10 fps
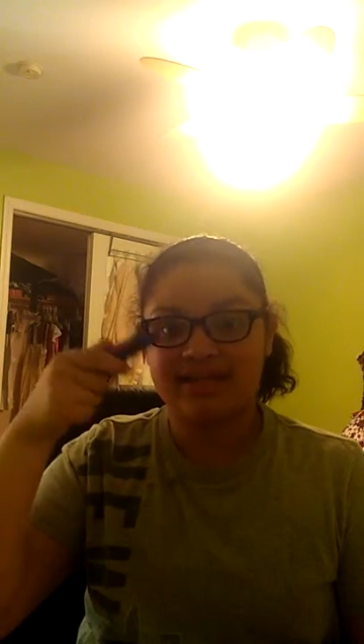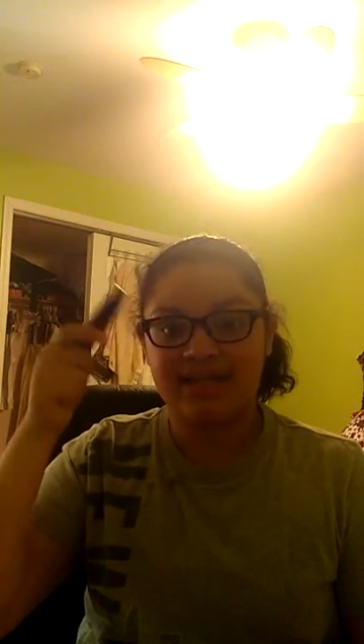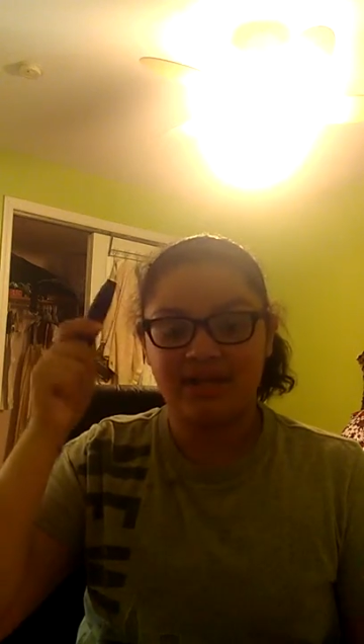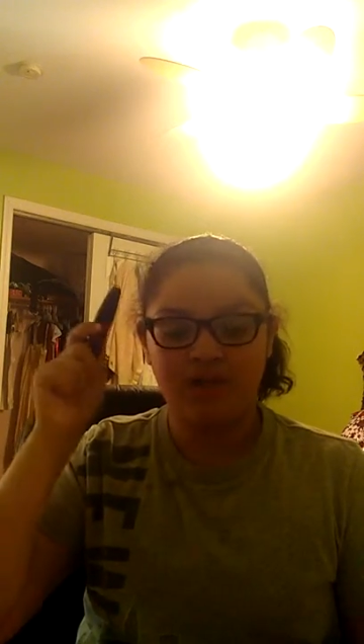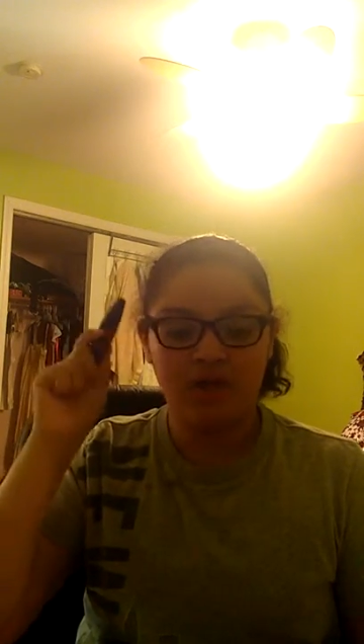
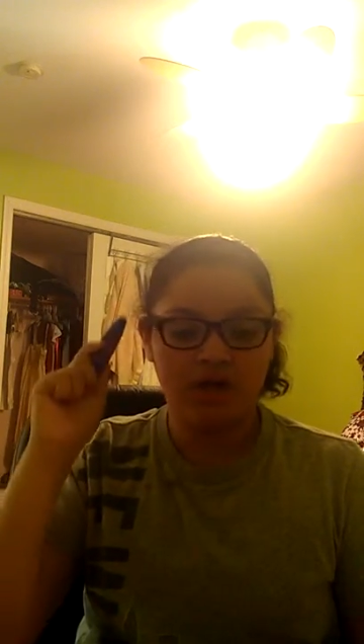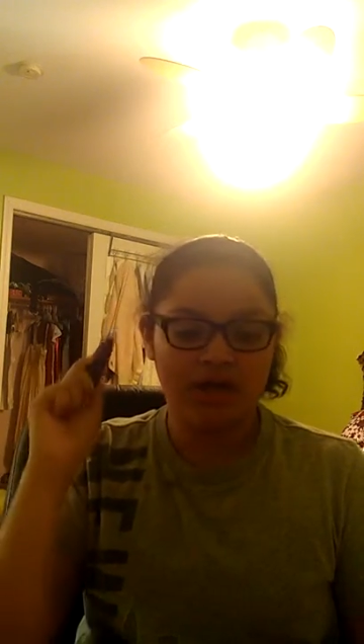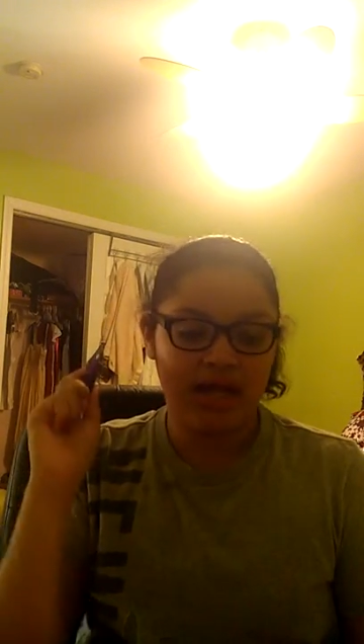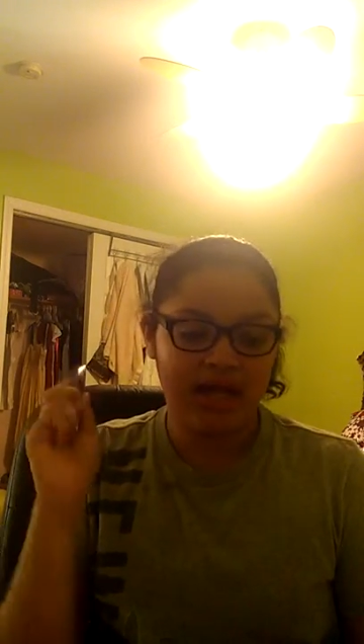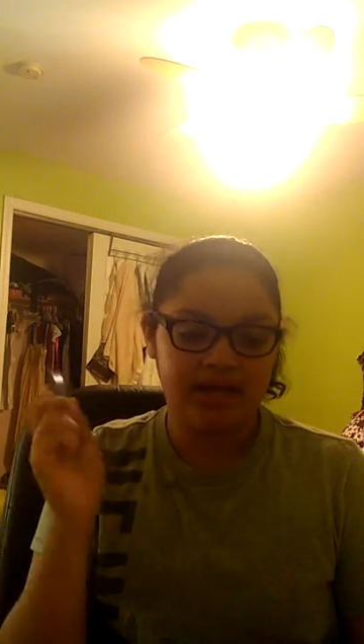skin look
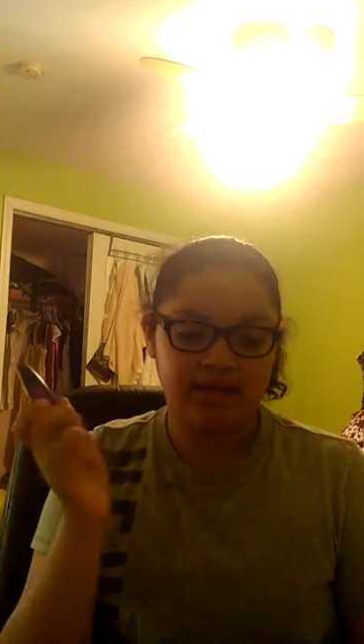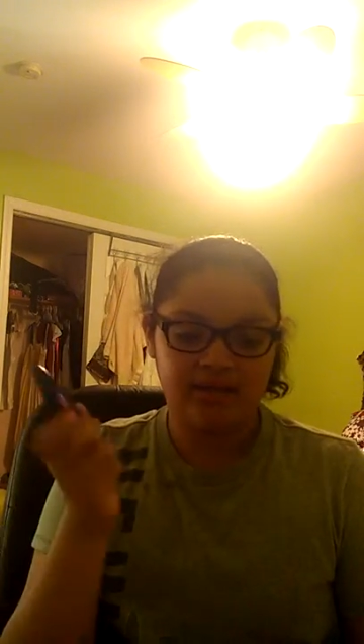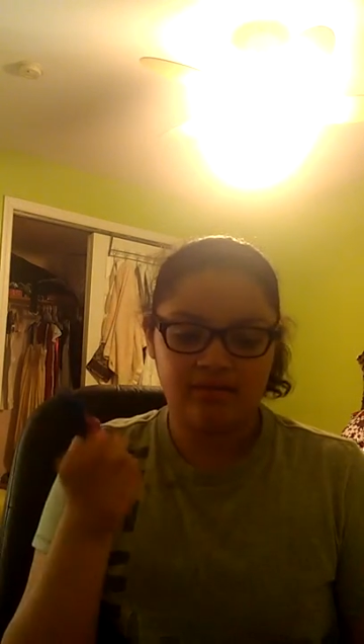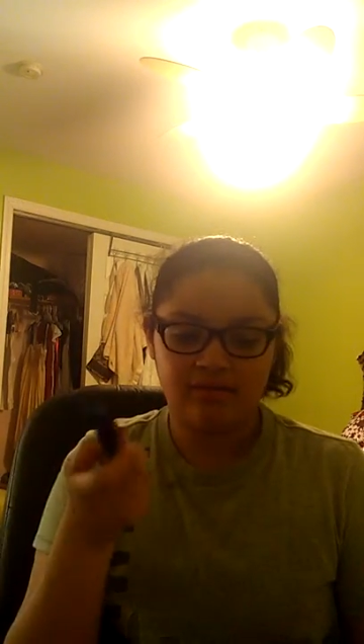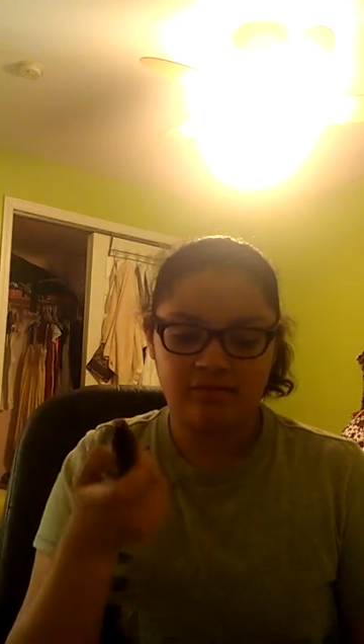and,
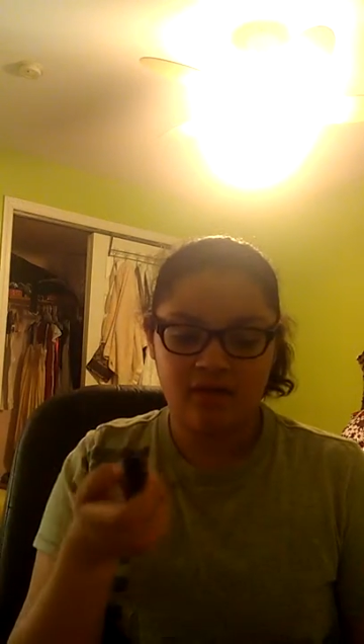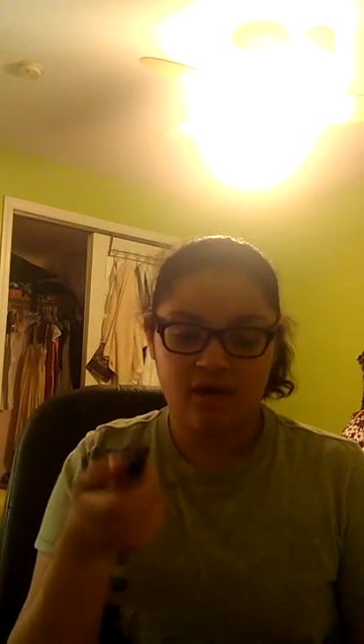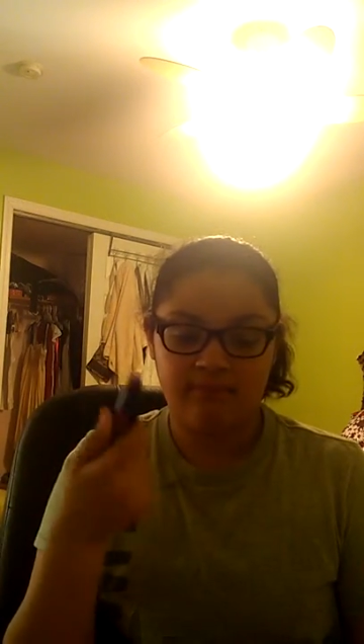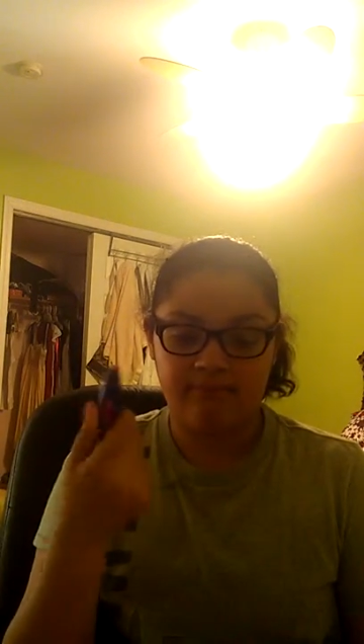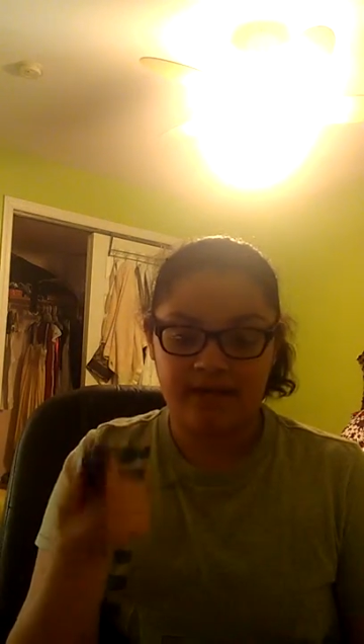
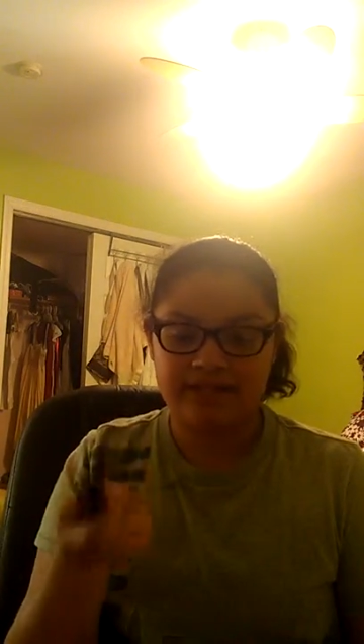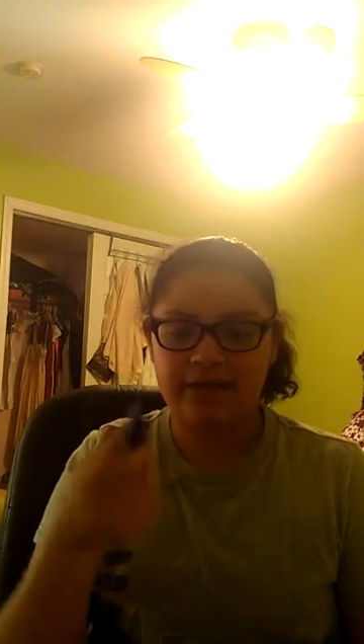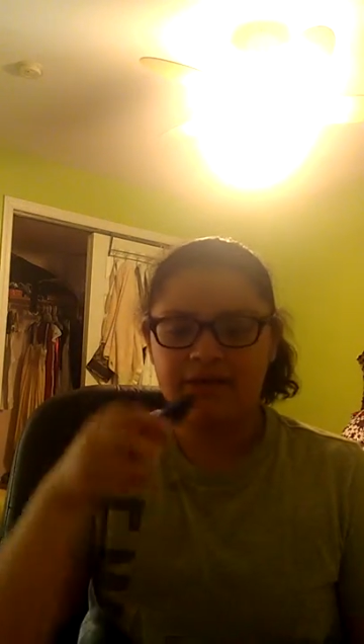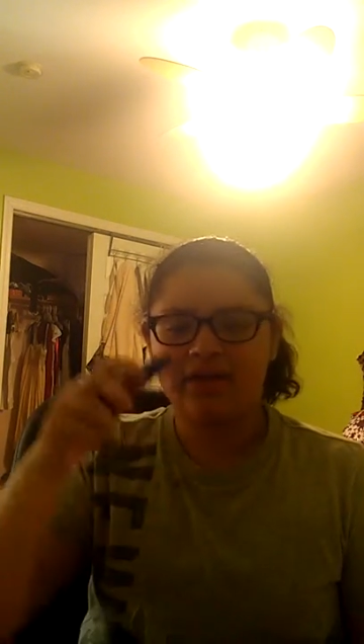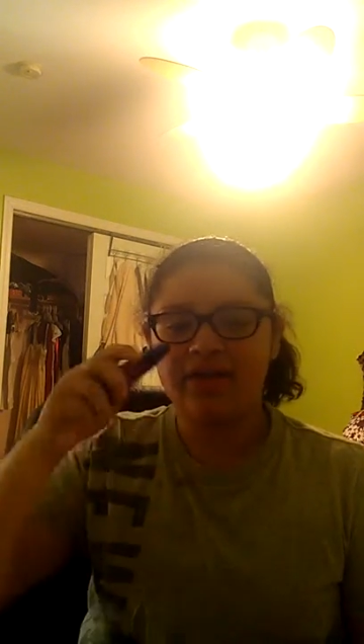um,
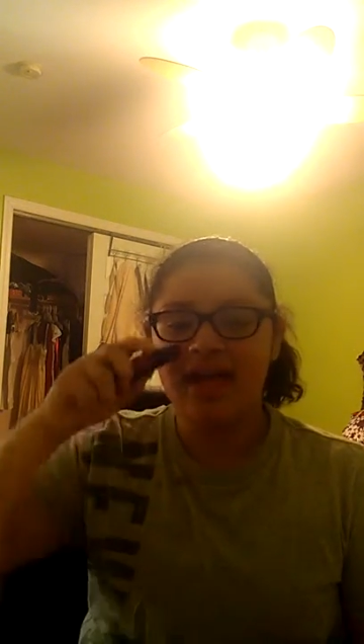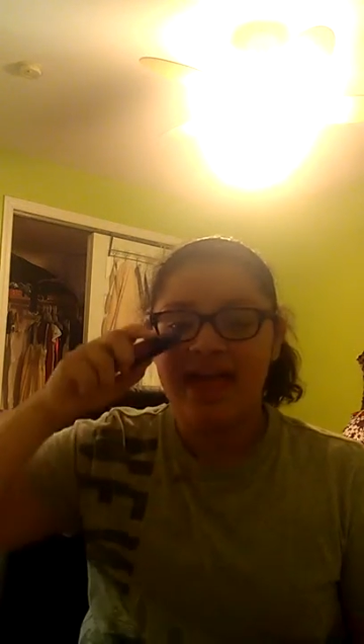mascara look,